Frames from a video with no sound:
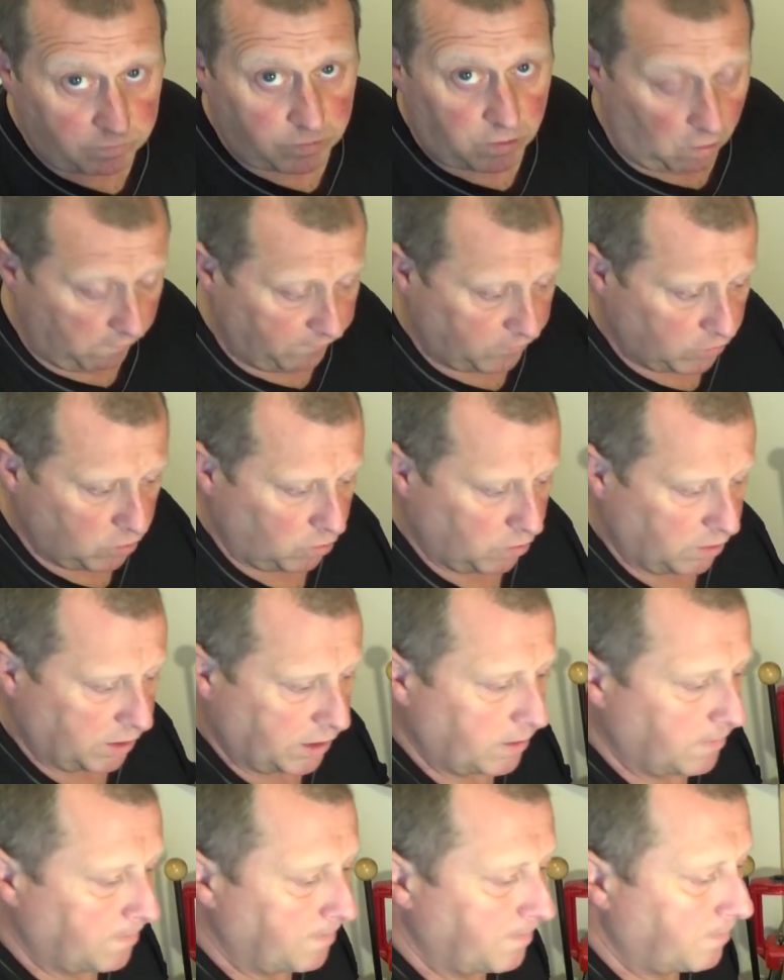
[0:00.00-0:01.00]
Of
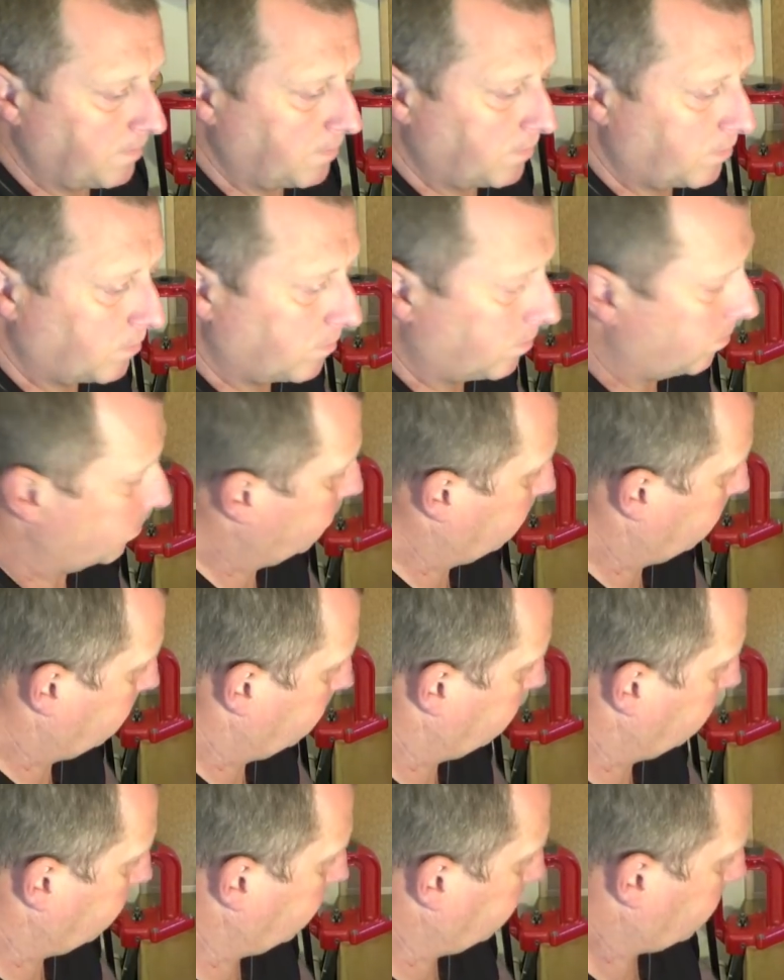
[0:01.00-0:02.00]
course. And
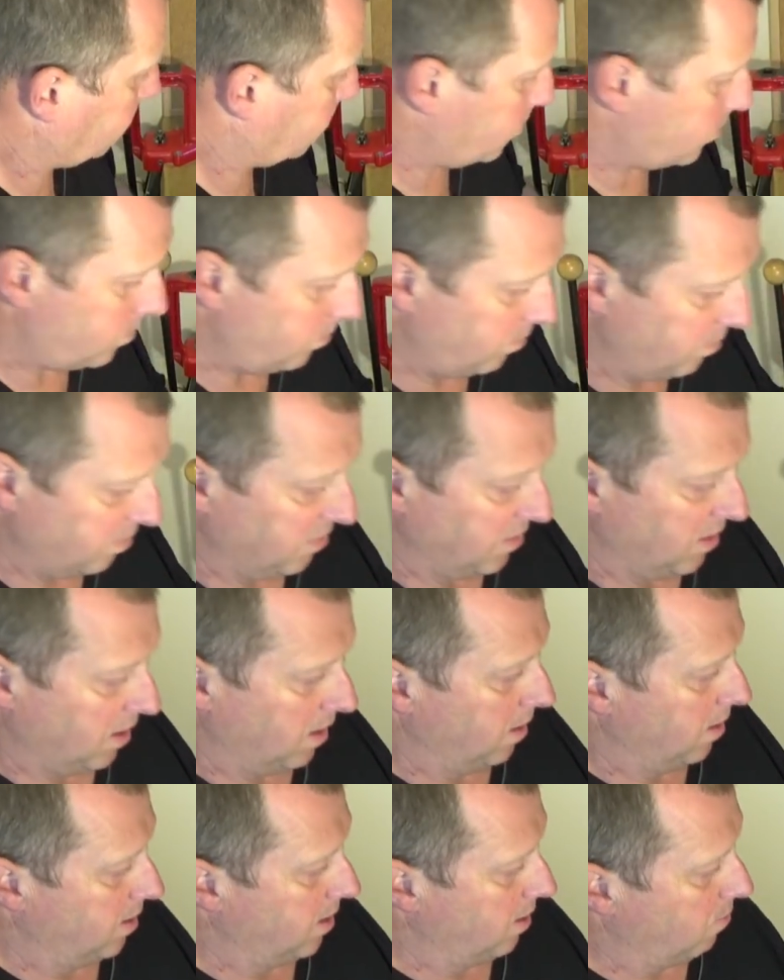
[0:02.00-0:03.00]

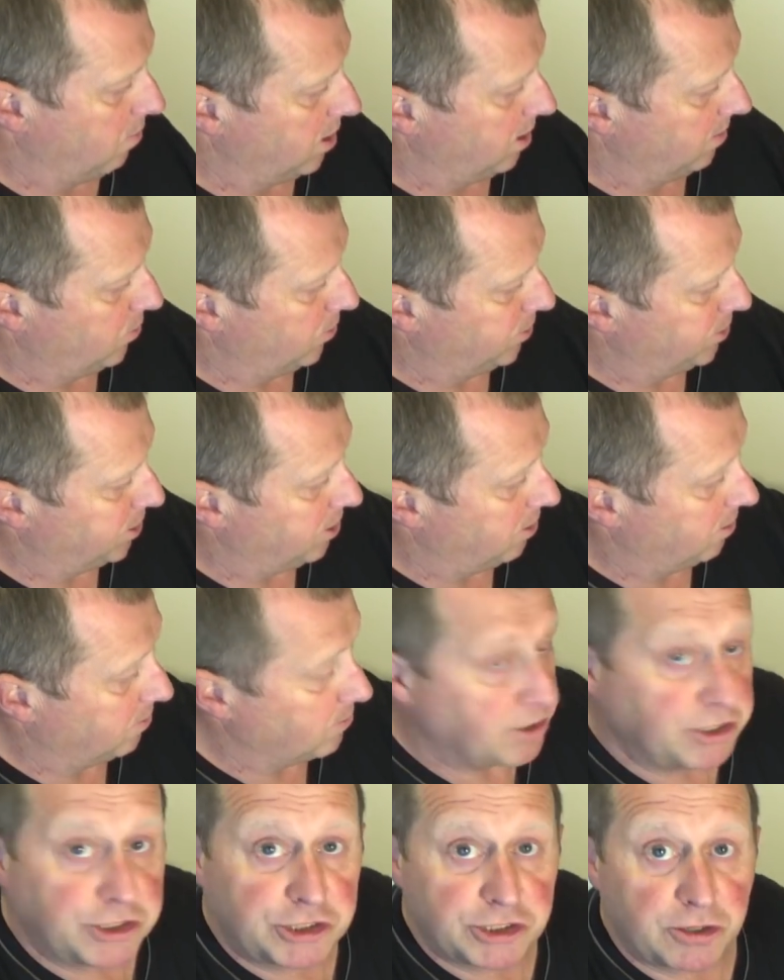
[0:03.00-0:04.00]
what I'm going to do, I'm
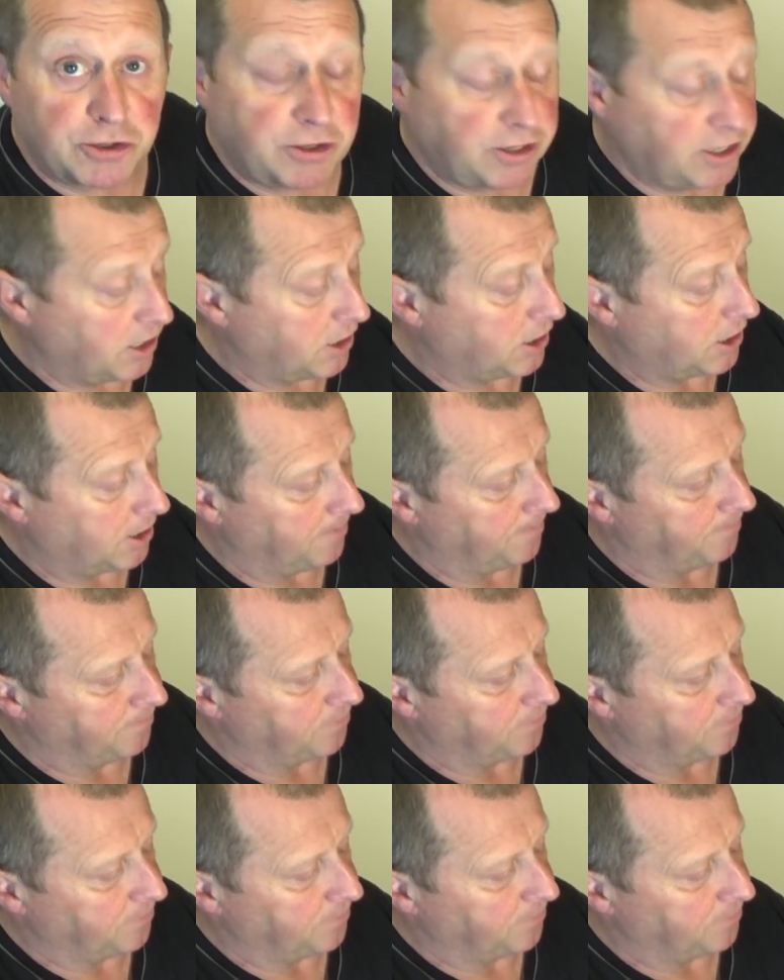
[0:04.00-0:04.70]
going to show you this.